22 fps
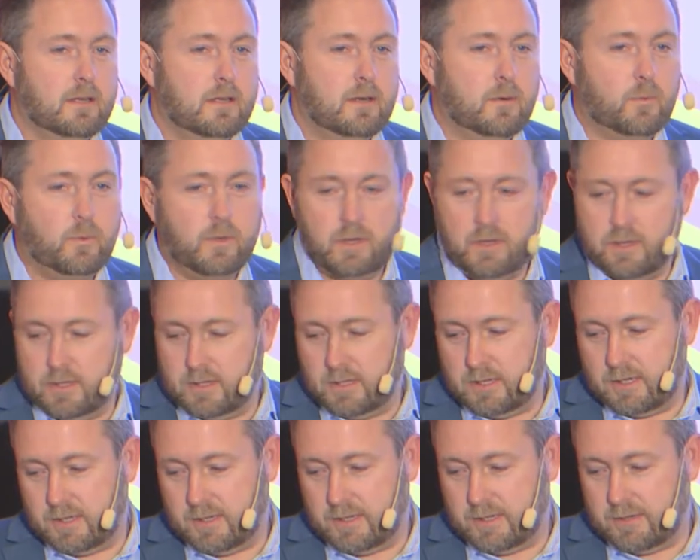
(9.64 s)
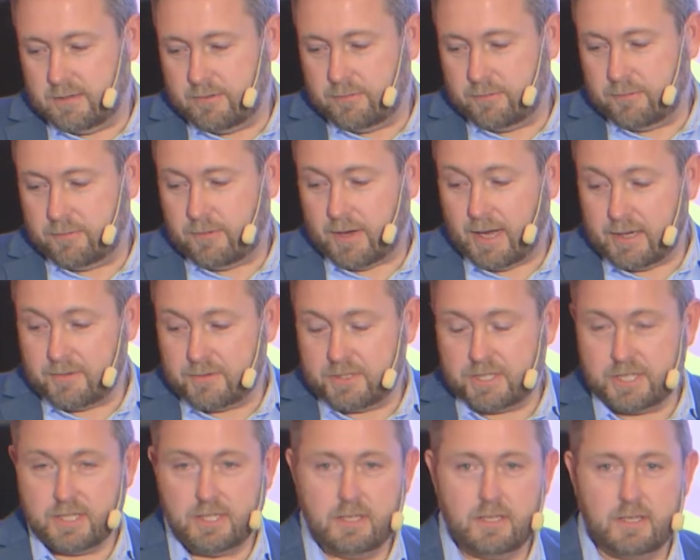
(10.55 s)
with uh,
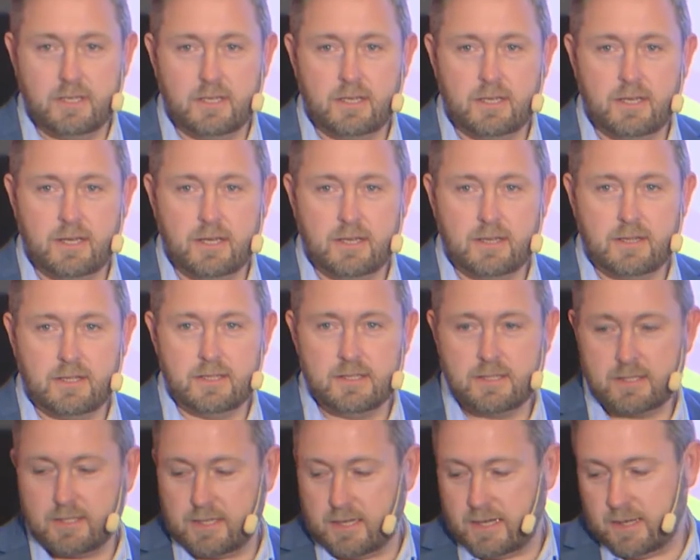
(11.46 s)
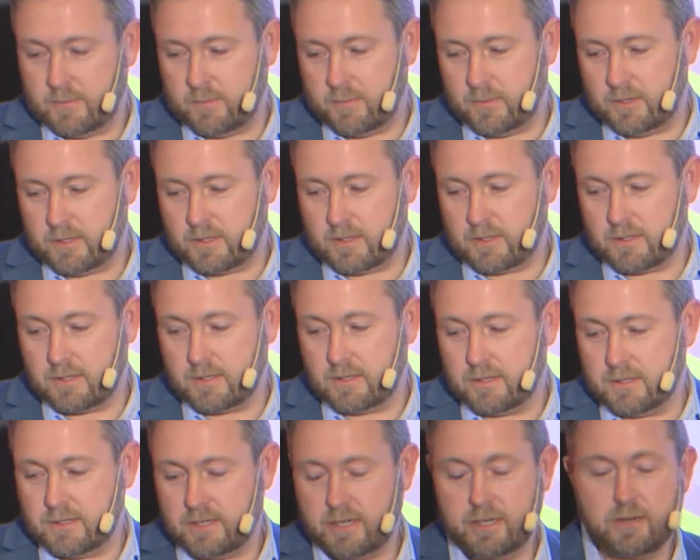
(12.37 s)
5G at this time, but
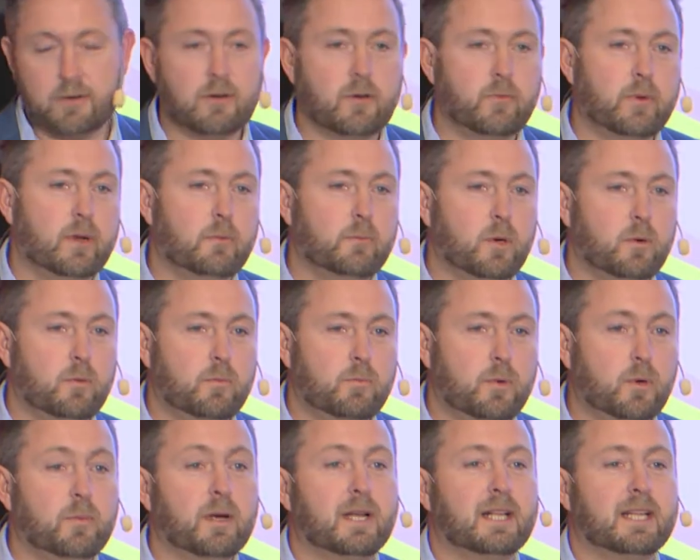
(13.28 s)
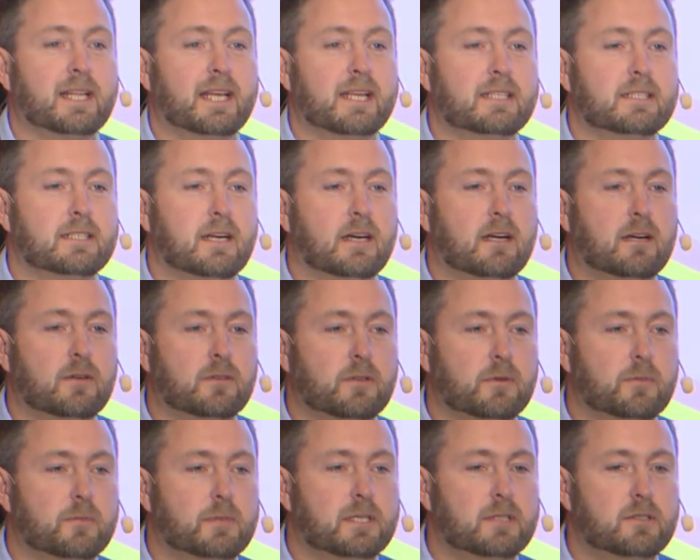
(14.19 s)
in general with mo mobile data on
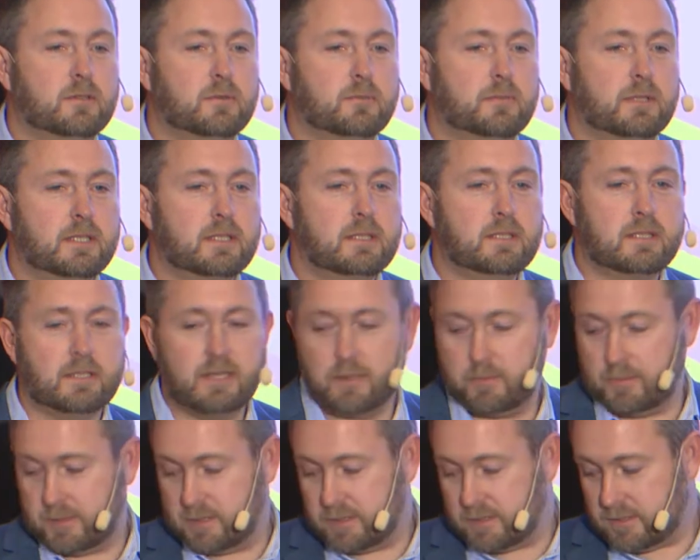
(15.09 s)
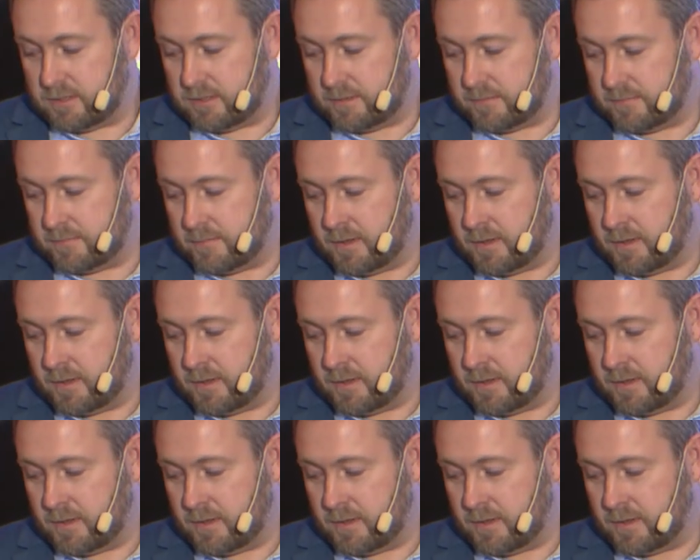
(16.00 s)
the B2B segment.